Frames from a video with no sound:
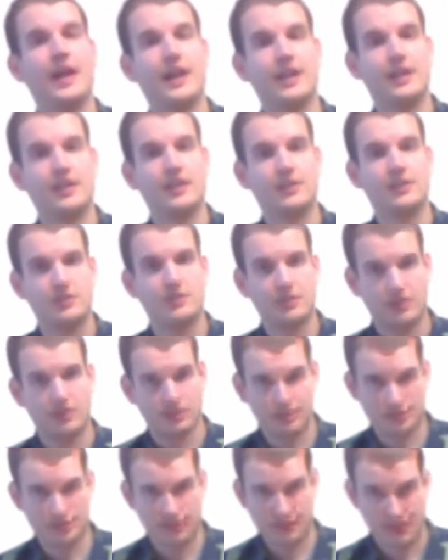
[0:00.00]
and
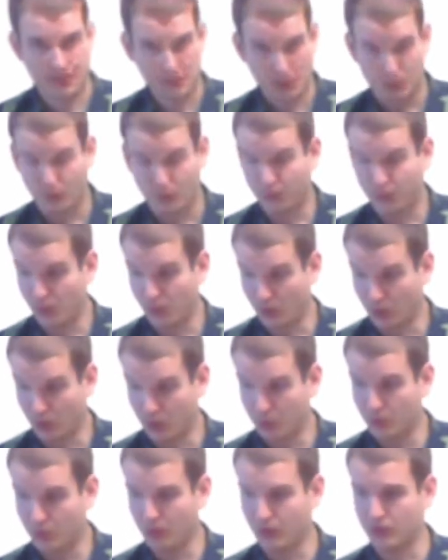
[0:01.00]
they will
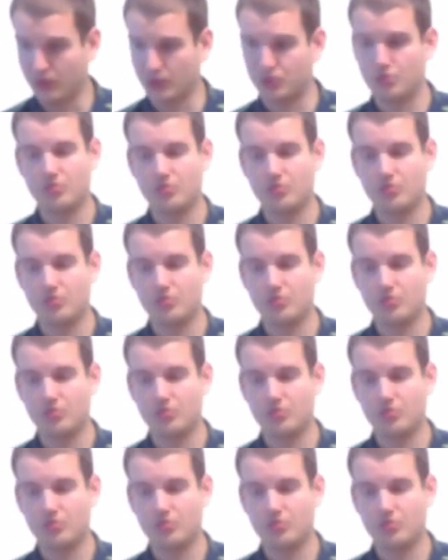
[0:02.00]
flow